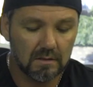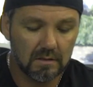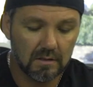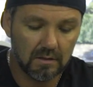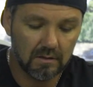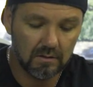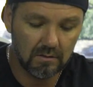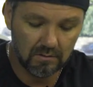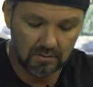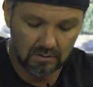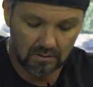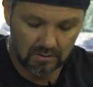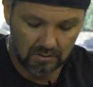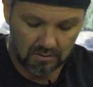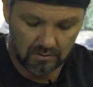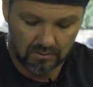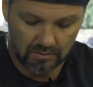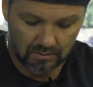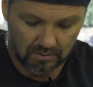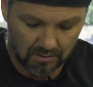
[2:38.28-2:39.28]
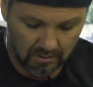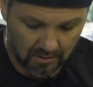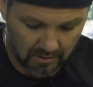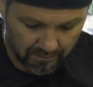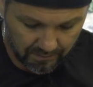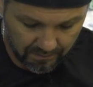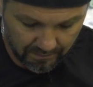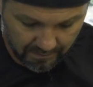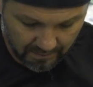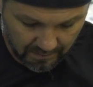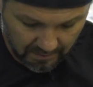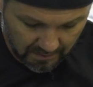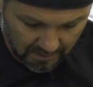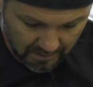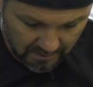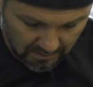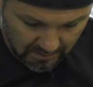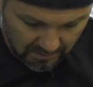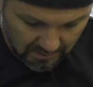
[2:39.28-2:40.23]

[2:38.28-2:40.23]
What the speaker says: so just use your knife and